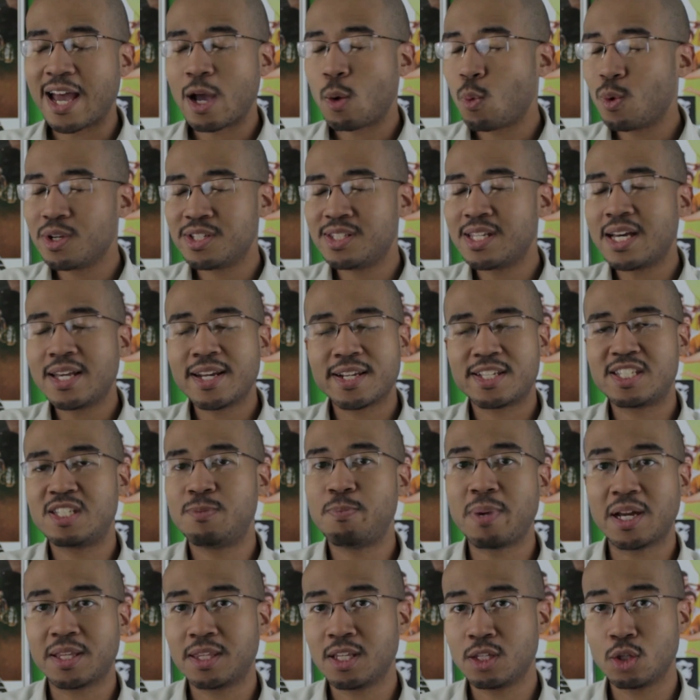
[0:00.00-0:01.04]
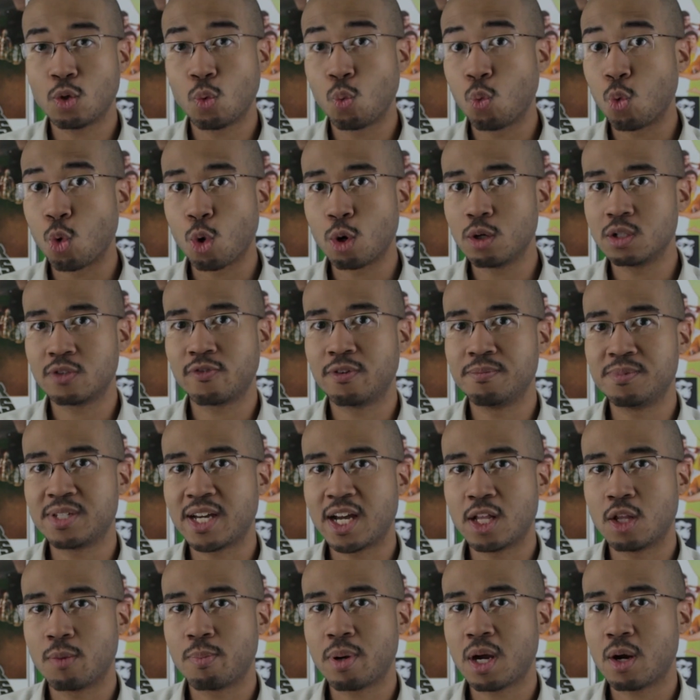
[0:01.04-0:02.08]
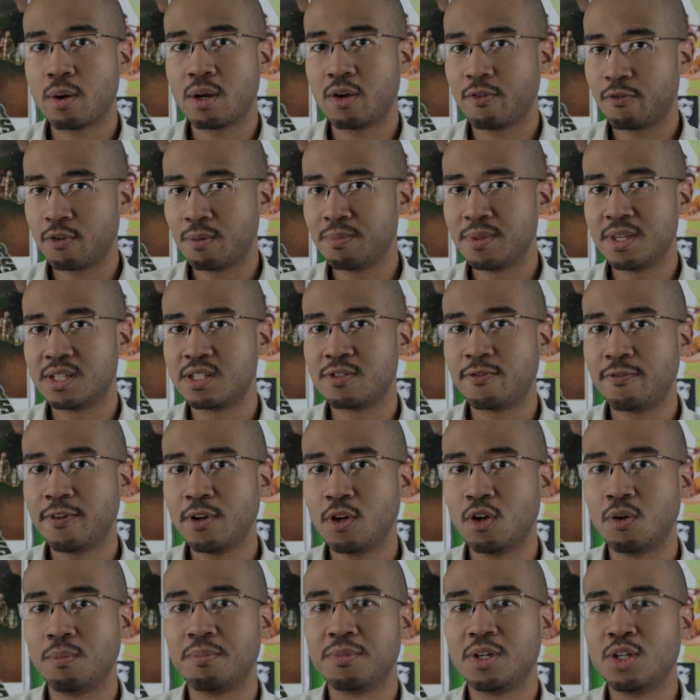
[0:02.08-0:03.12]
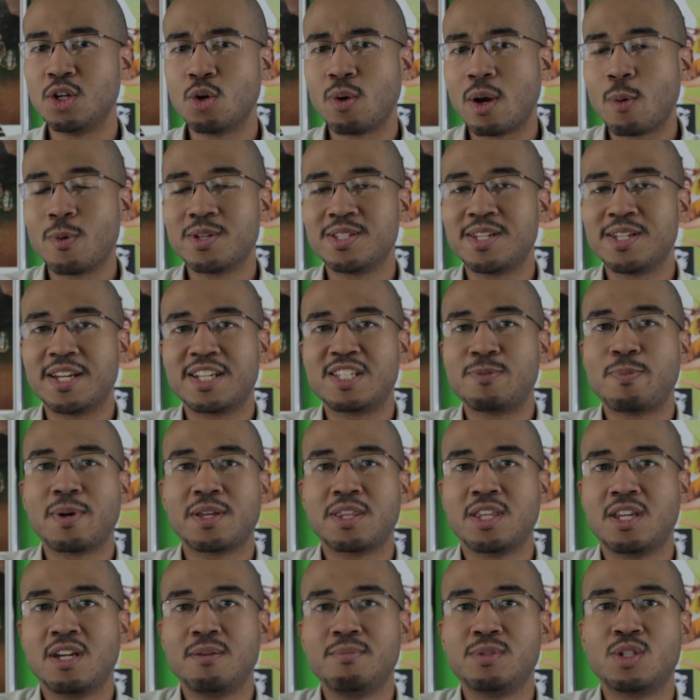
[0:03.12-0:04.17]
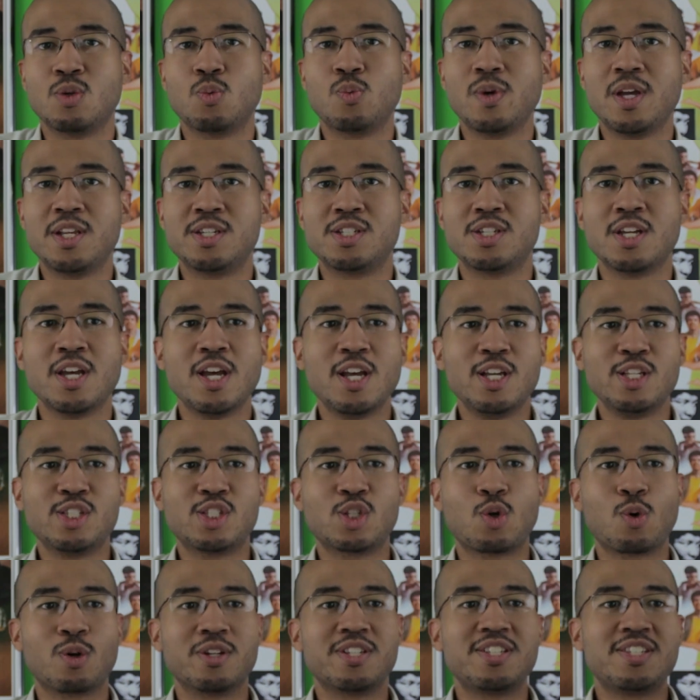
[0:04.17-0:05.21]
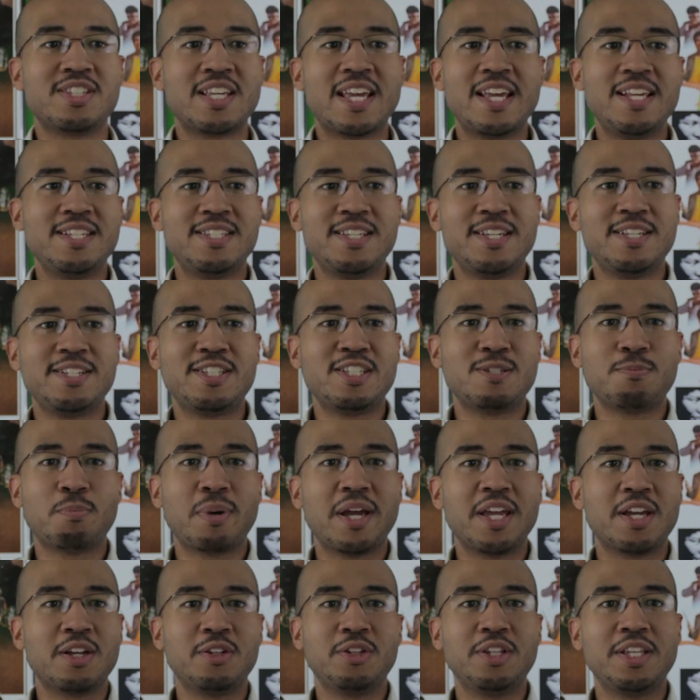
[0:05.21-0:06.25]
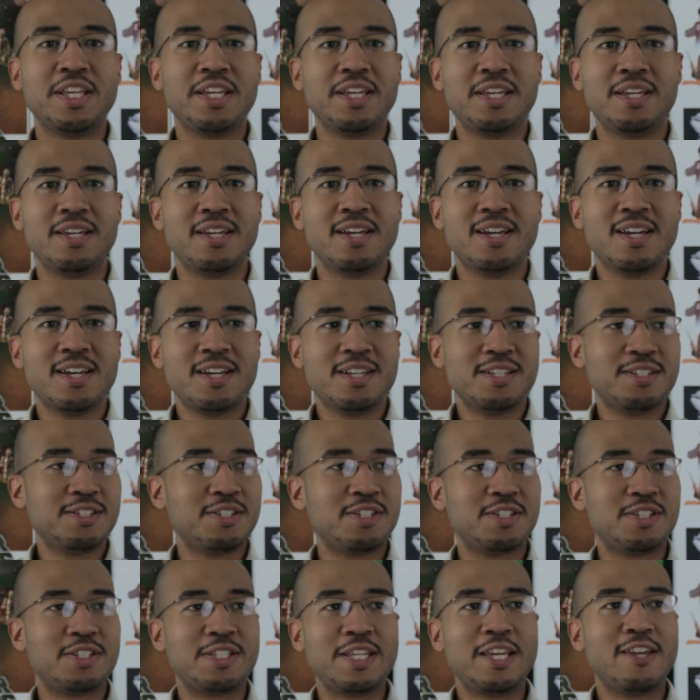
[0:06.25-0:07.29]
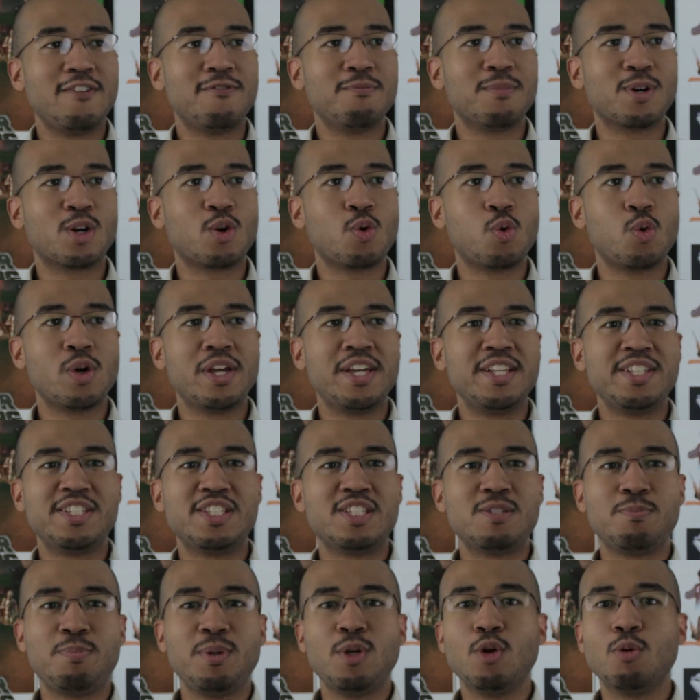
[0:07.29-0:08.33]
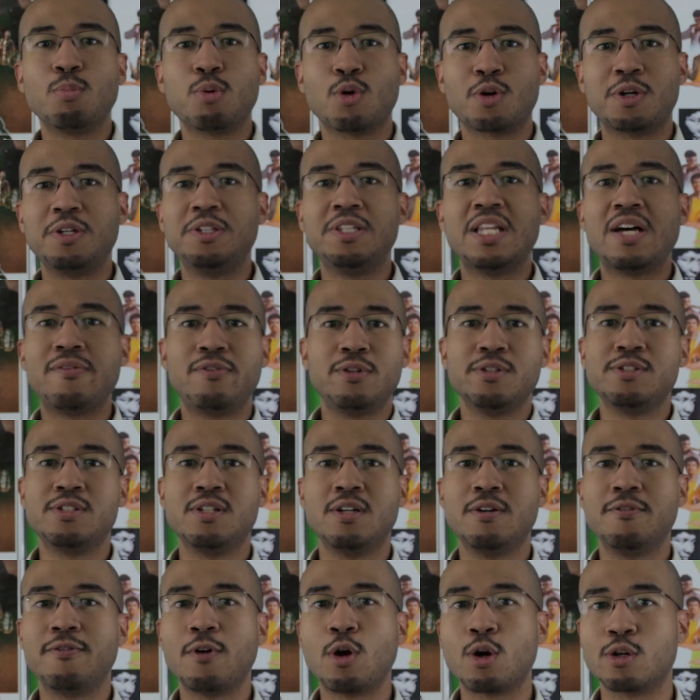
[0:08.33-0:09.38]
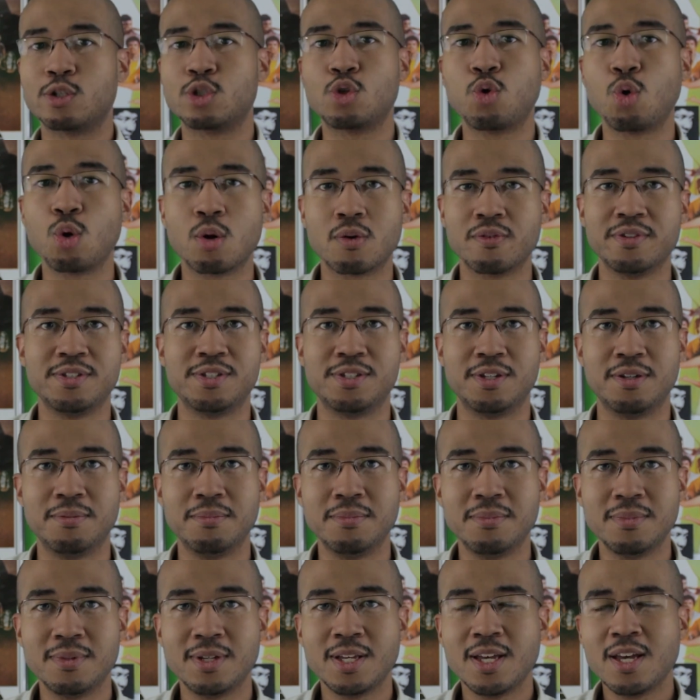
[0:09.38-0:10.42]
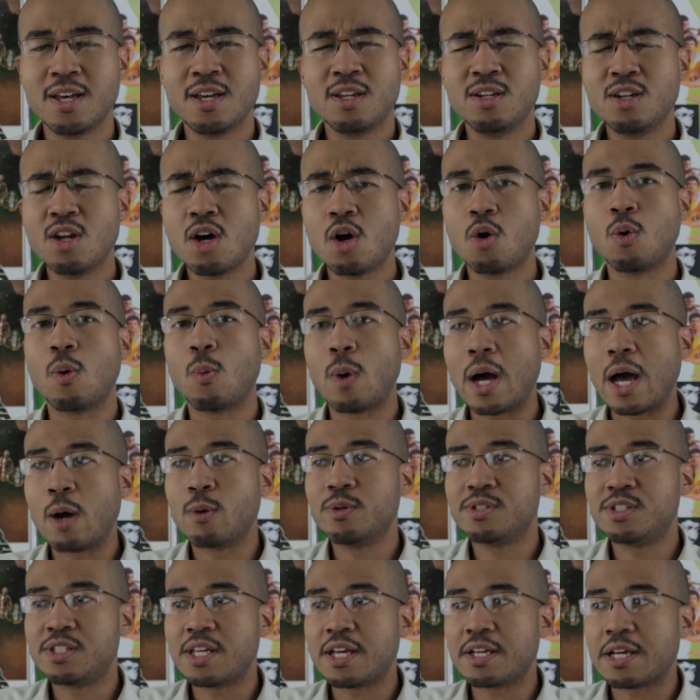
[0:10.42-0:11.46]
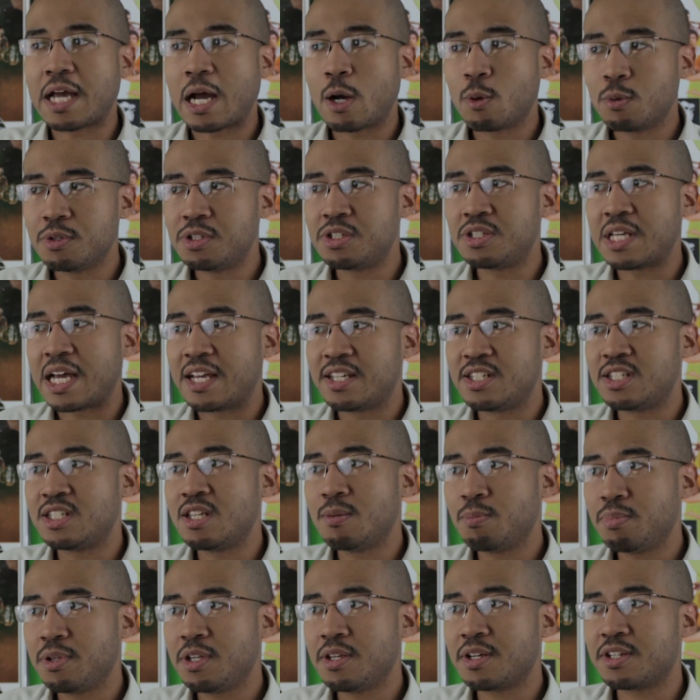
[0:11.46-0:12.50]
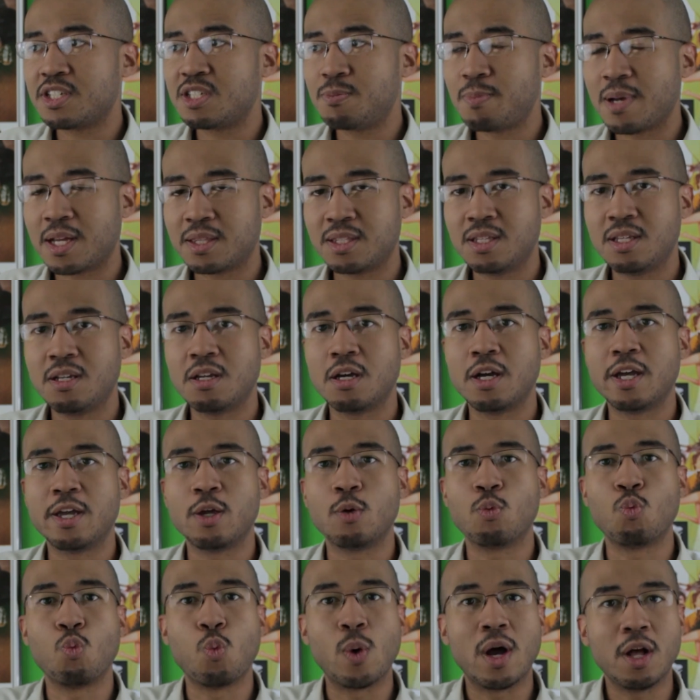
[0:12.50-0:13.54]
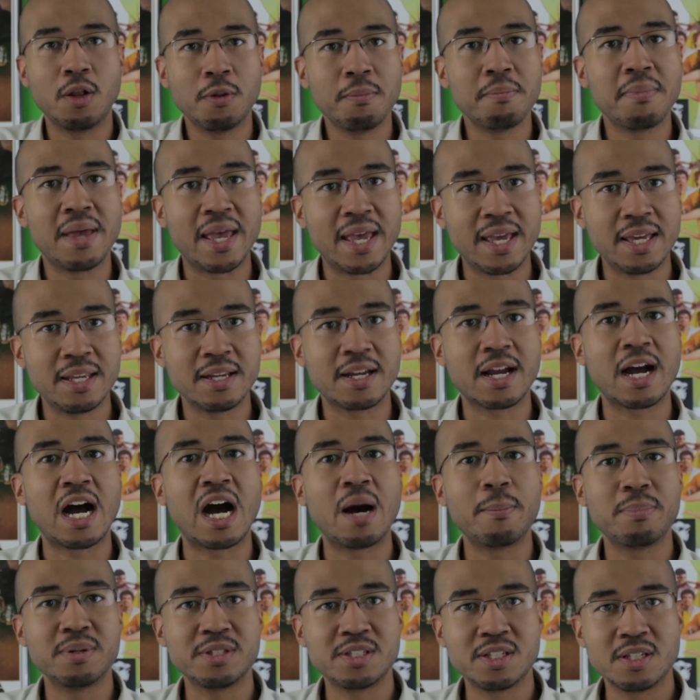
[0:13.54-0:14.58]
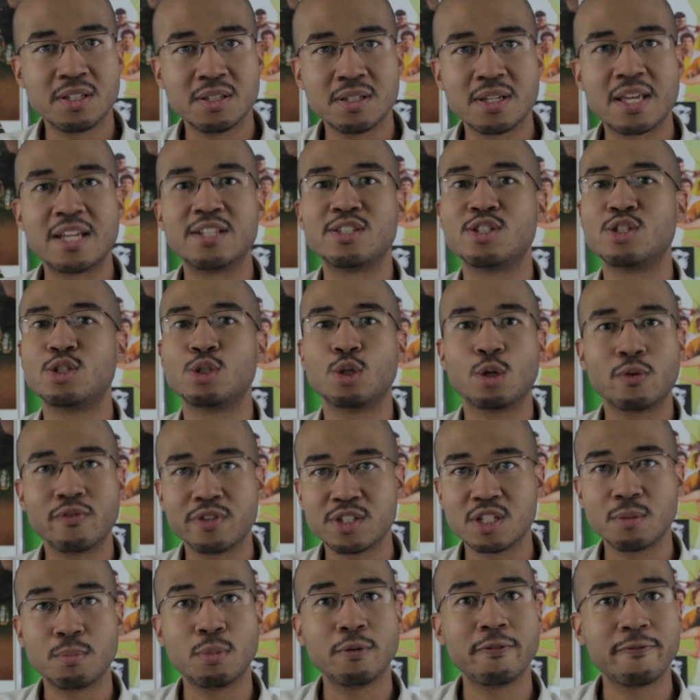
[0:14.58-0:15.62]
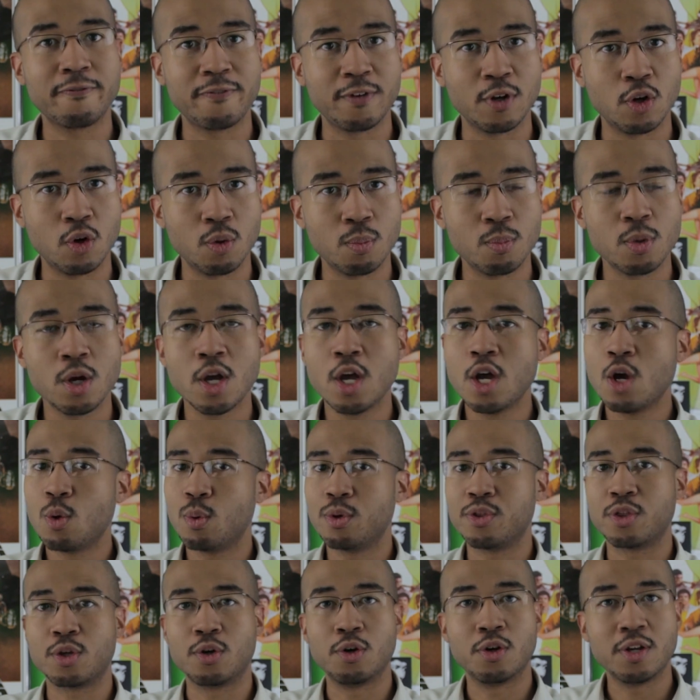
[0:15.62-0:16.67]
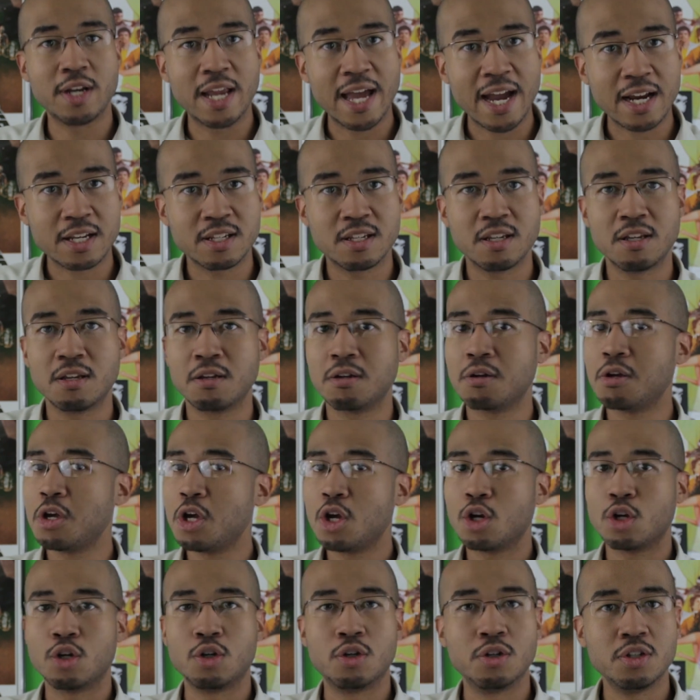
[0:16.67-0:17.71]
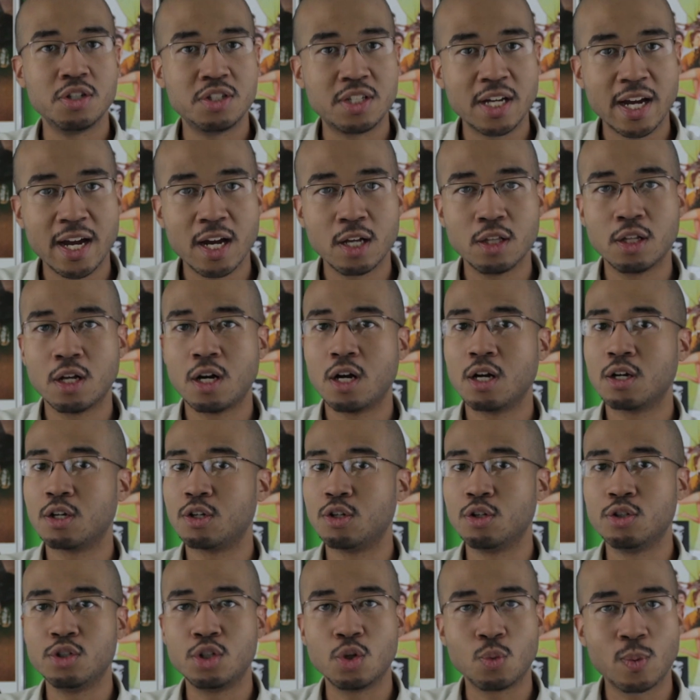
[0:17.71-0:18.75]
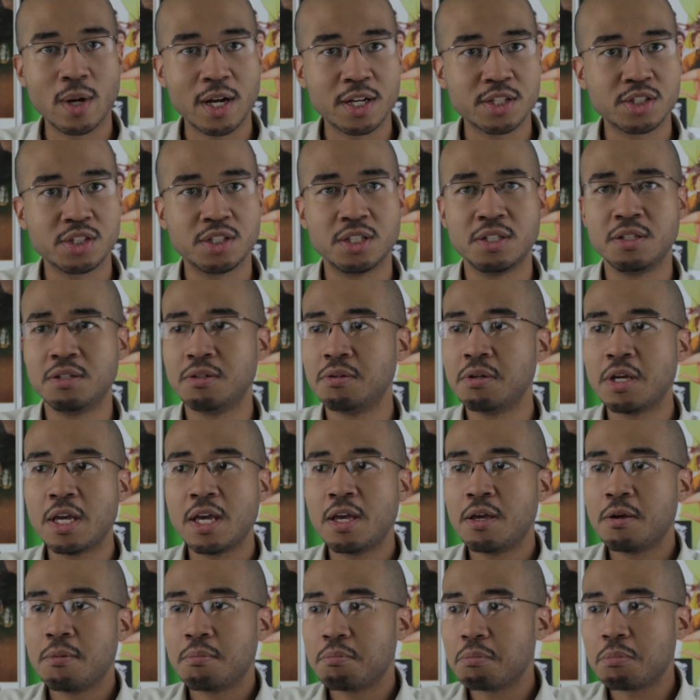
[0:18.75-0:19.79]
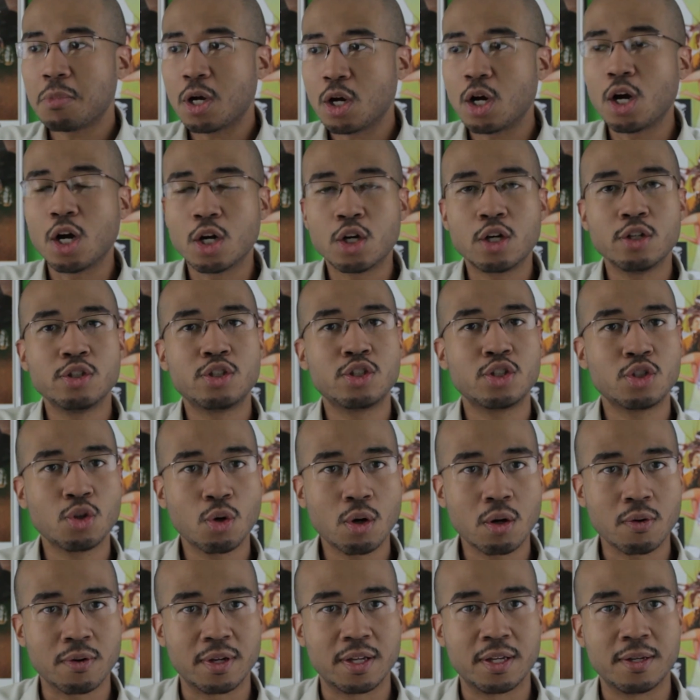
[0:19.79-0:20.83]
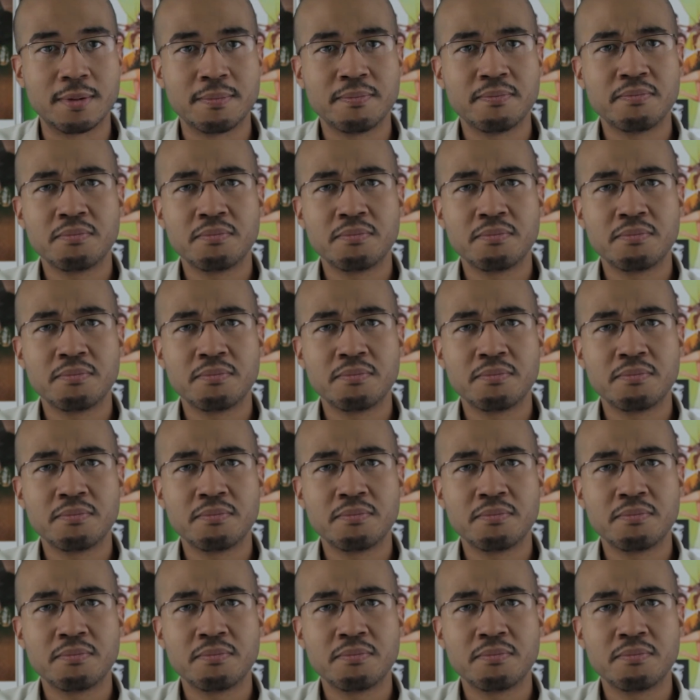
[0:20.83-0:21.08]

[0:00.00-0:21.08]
I was not expecting the world from Tyler Perry from this film. I wasn't expecting him to reach Scorsese, Spike Lee, Steve McQueen, Spielberg levels of auteurism. No, I simply expected a well-made, competent, serviceable film with good acting, good dialogue, good direction, a good story.